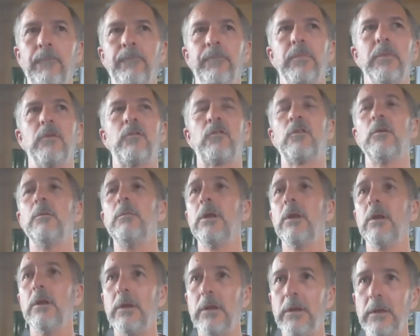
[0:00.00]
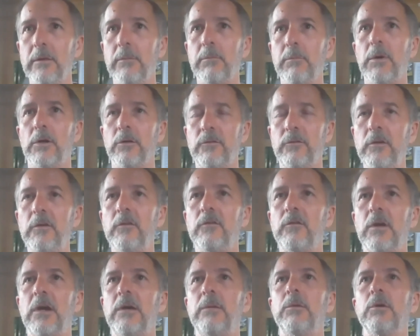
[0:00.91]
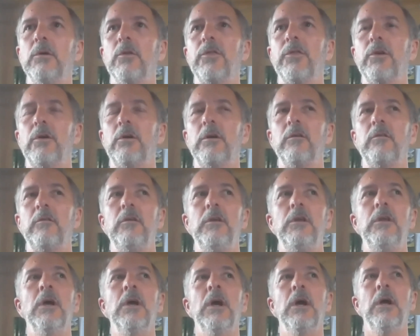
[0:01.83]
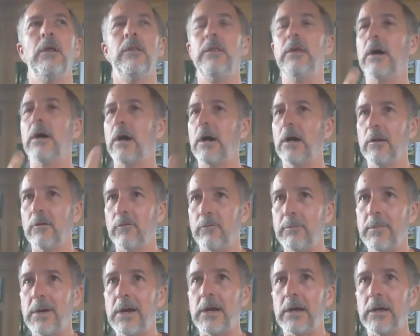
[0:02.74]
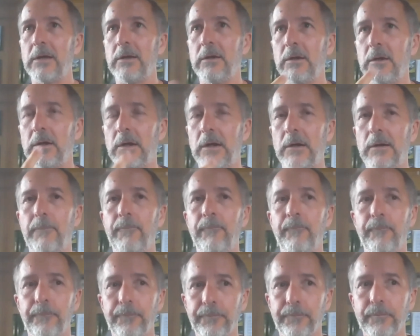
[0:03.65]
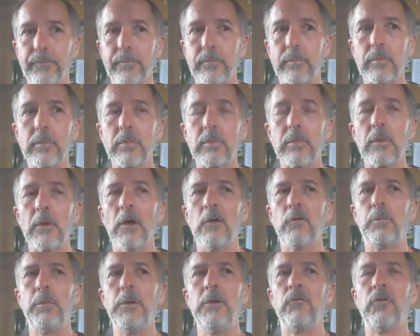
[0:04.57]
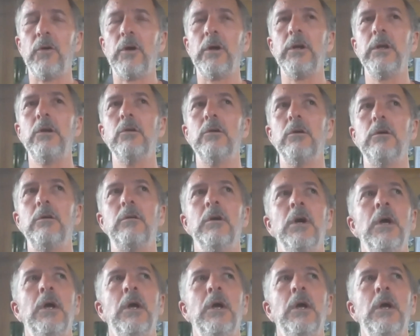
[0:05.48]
Similarly, the Maltese Gaming Authority, the Isle of Man has been very good.